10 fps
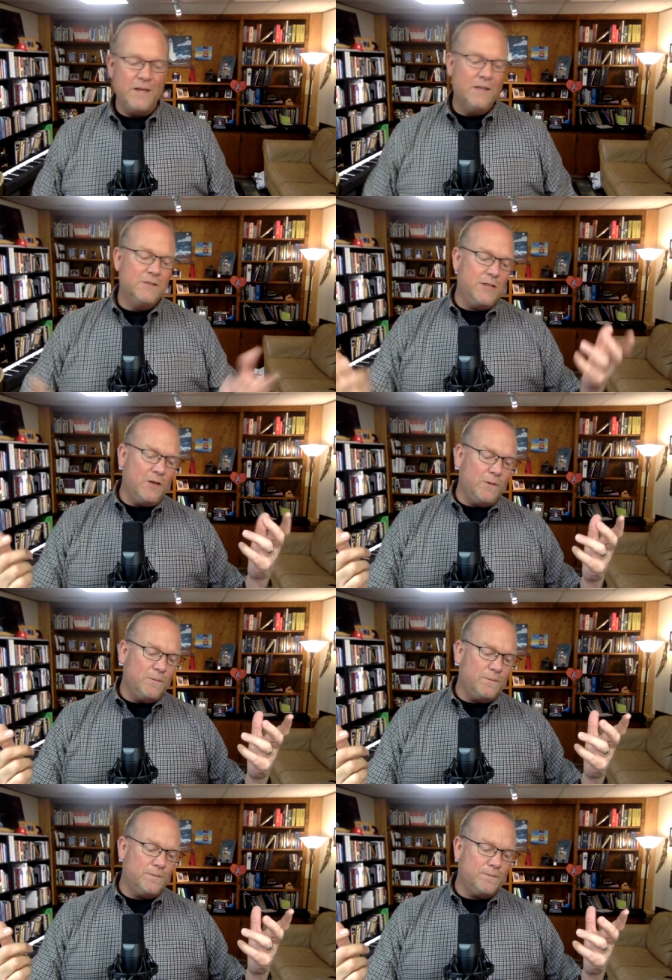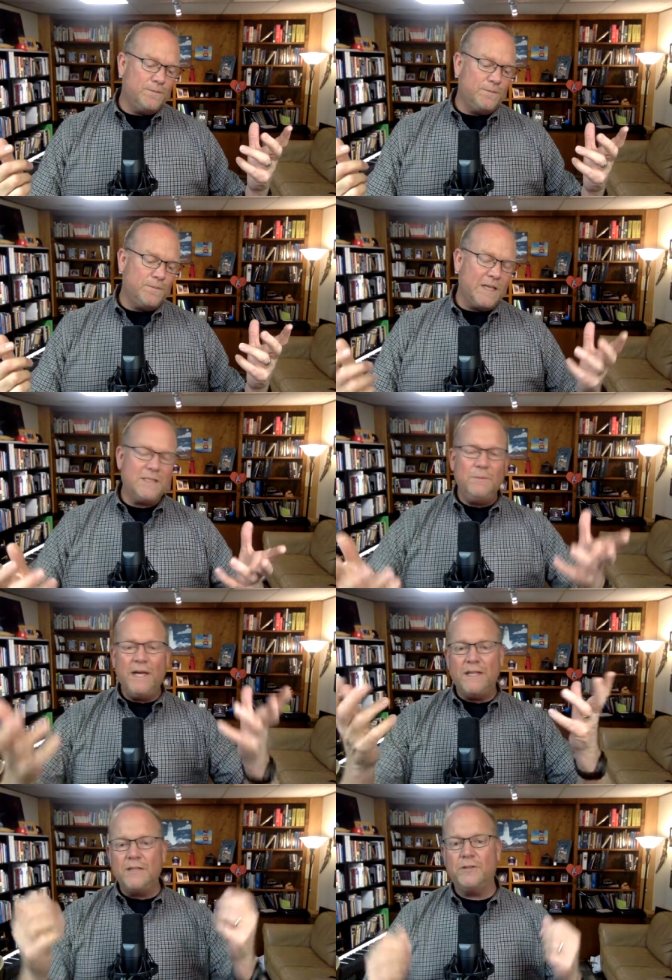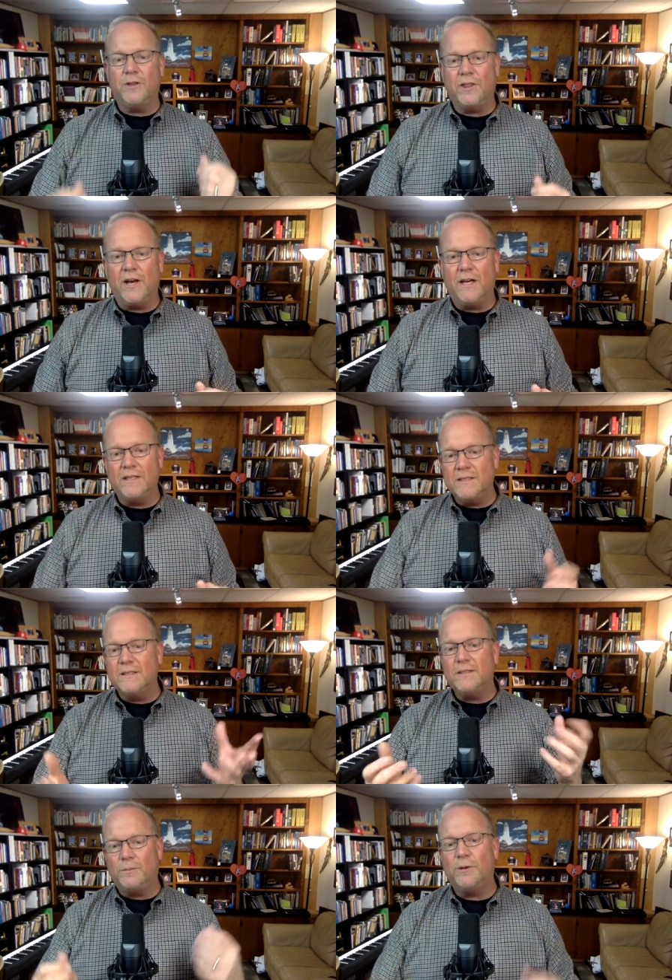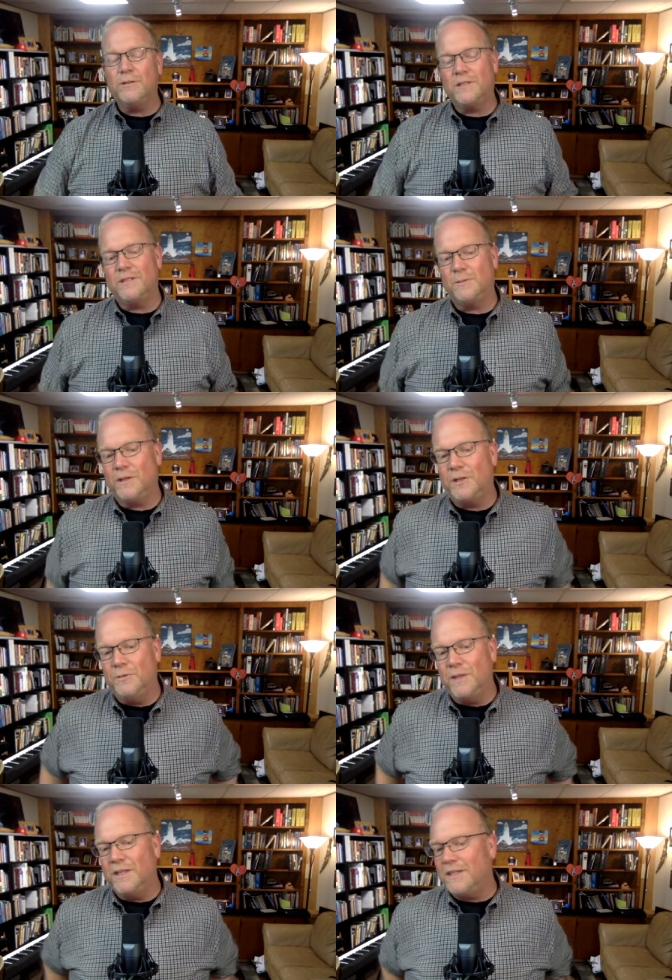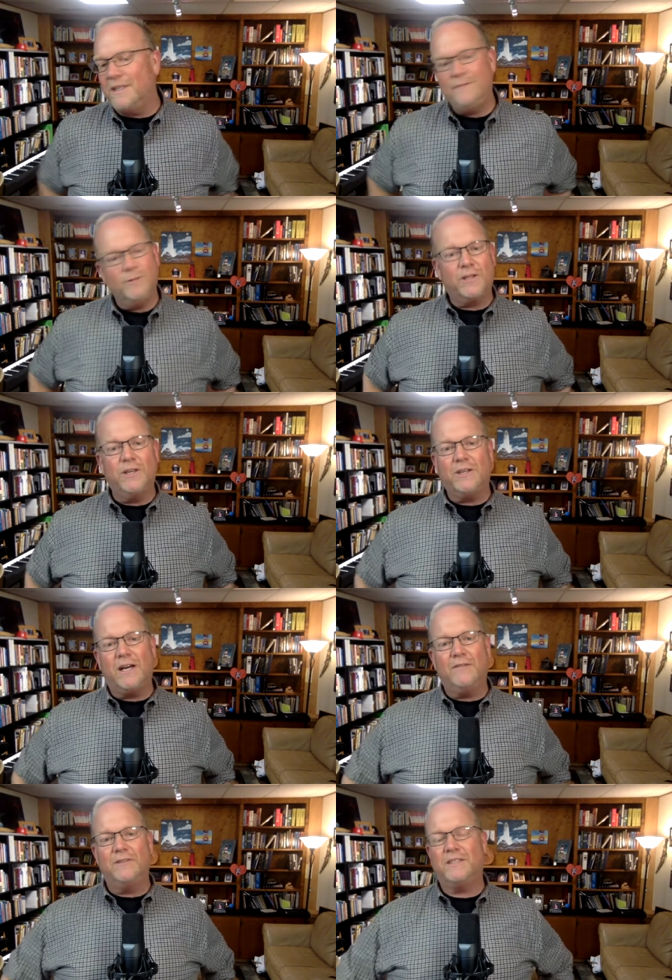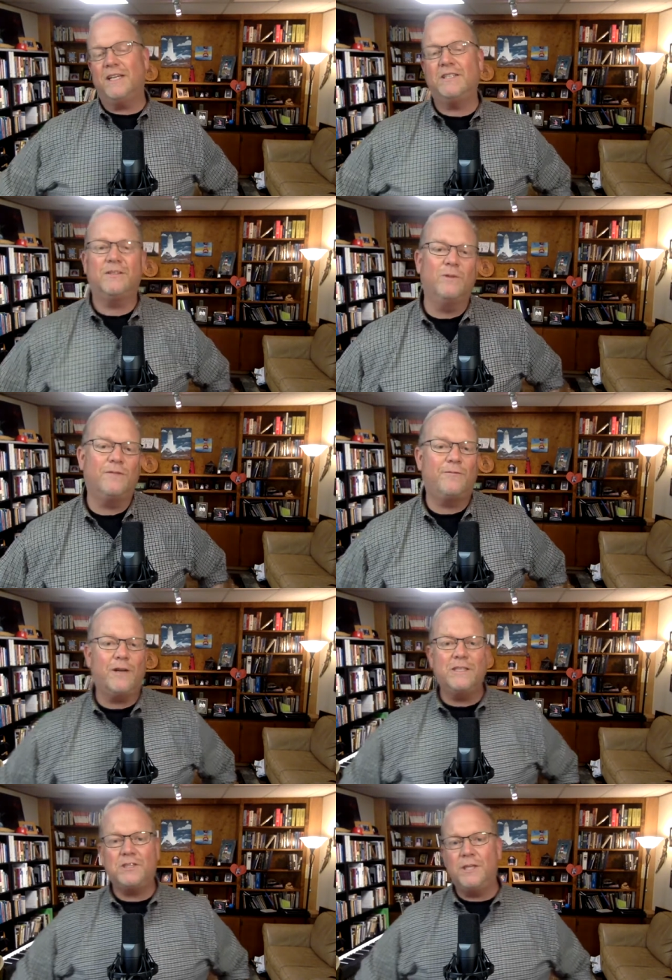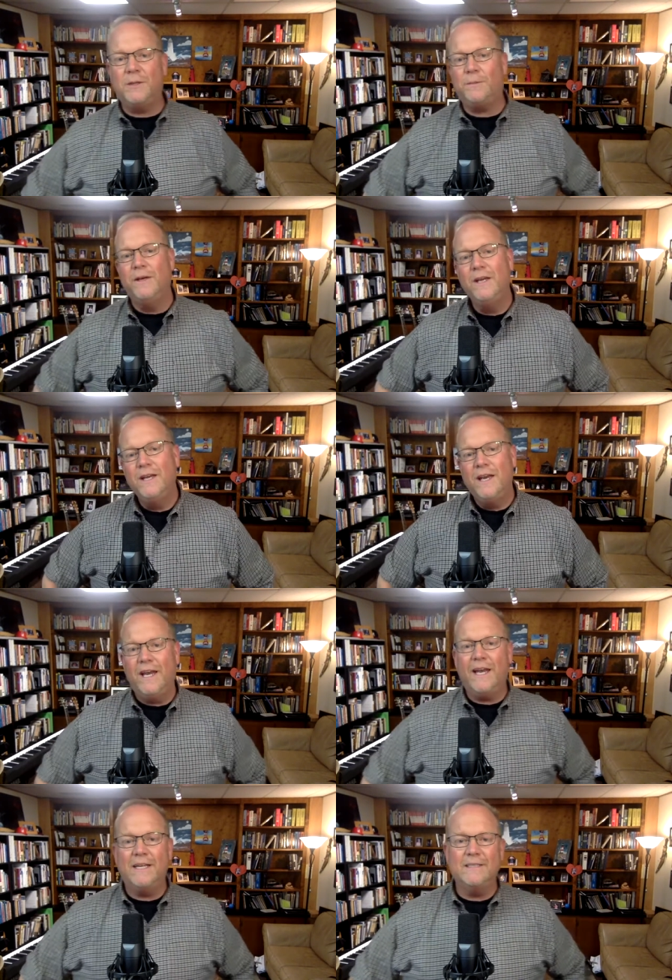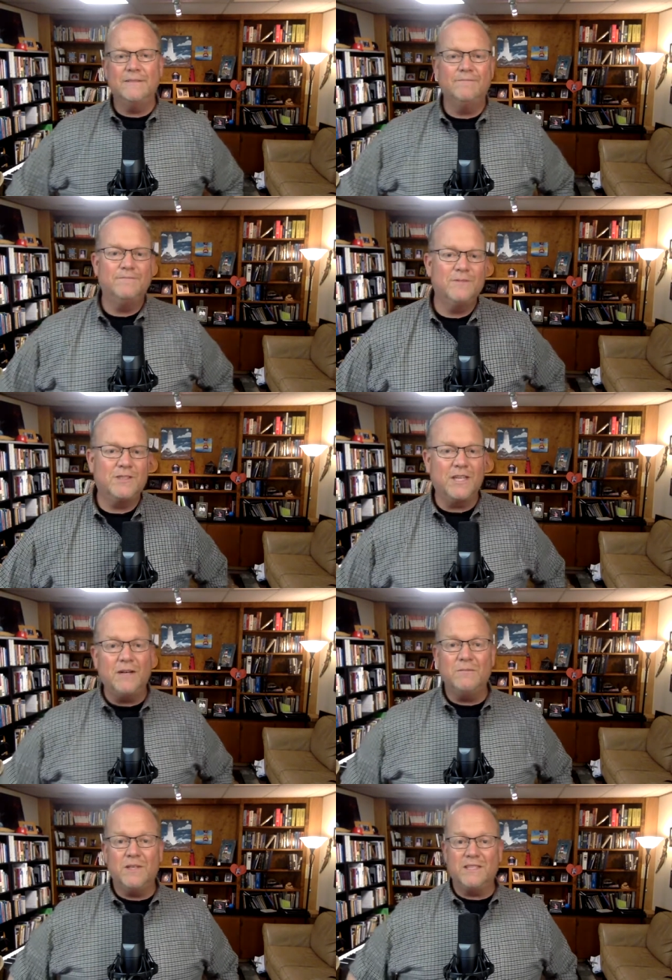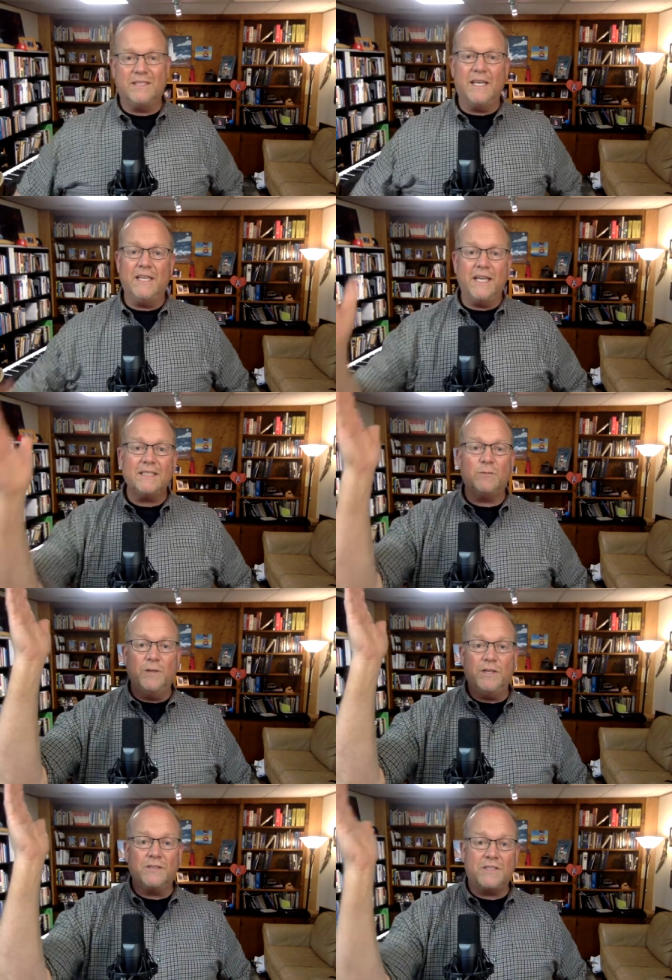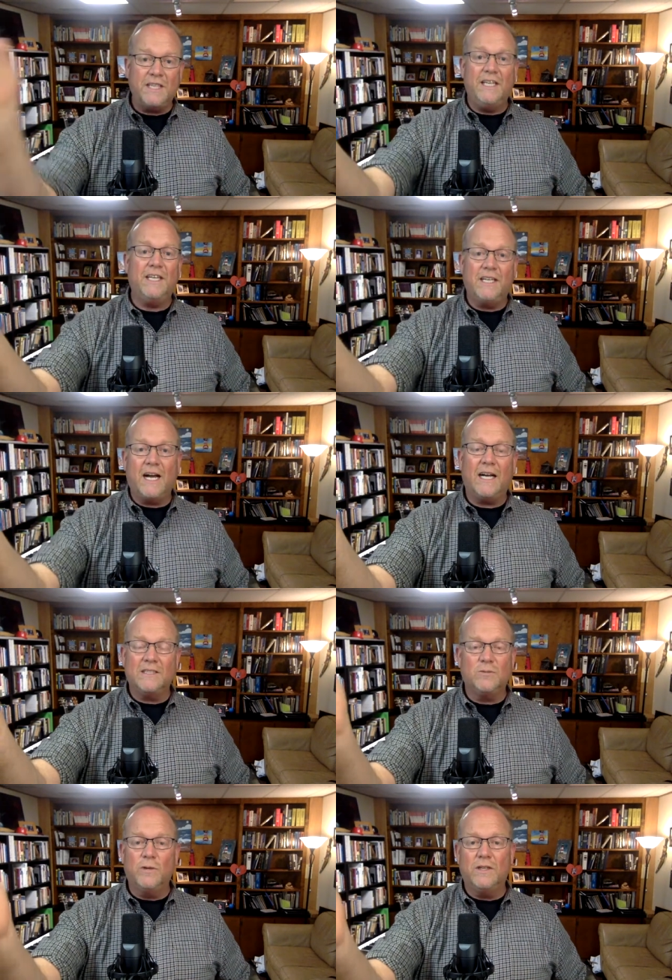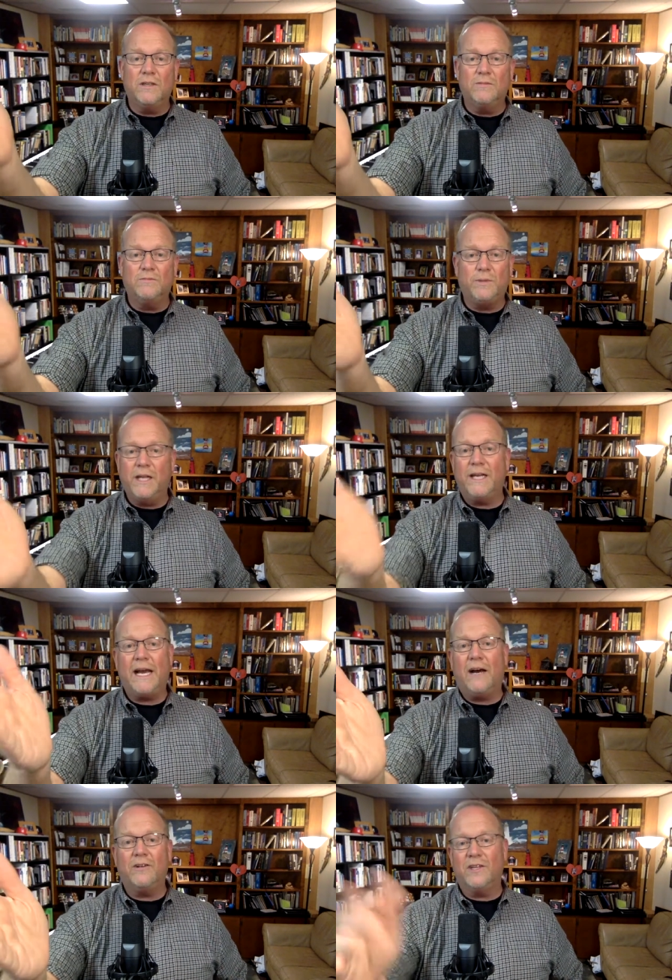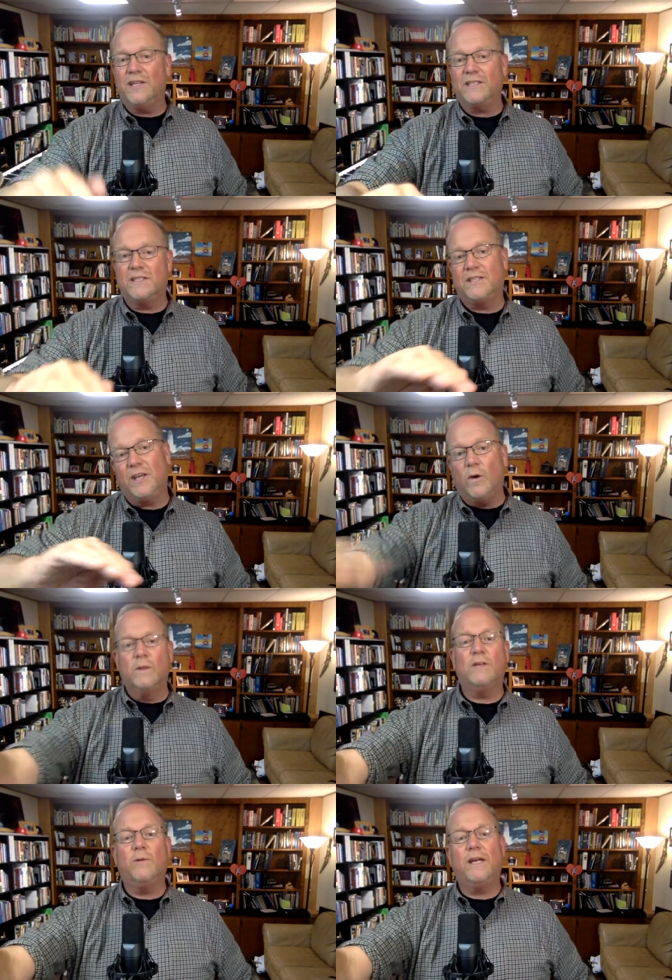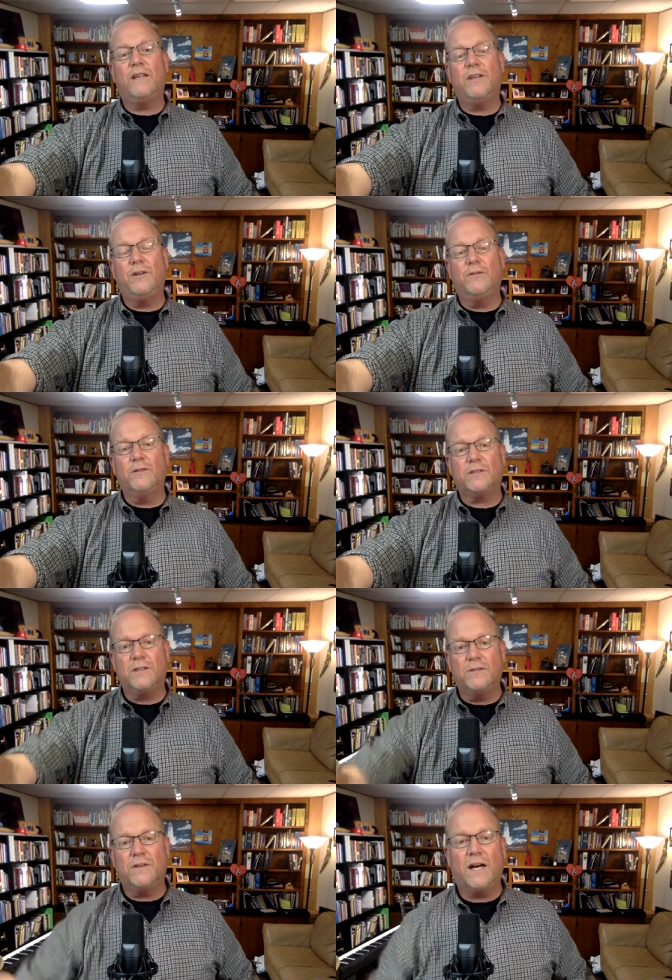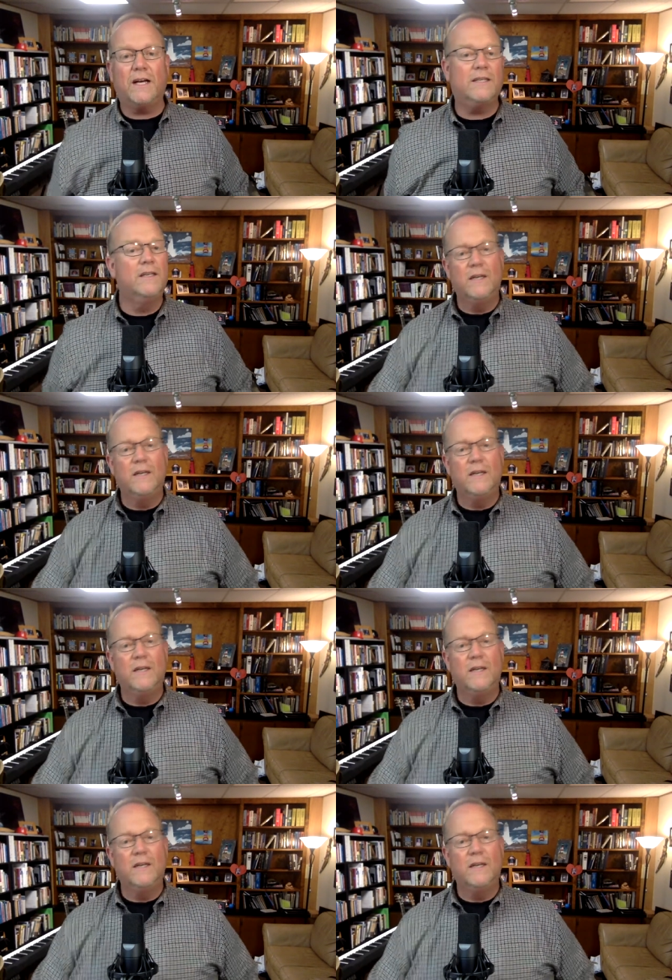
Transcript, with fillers: So that's my initial thought is let's approach this with humility, with good conversation, with friendship, and some that say, yes, we are seeing God's will played out, and this is the only way the universe could have gone.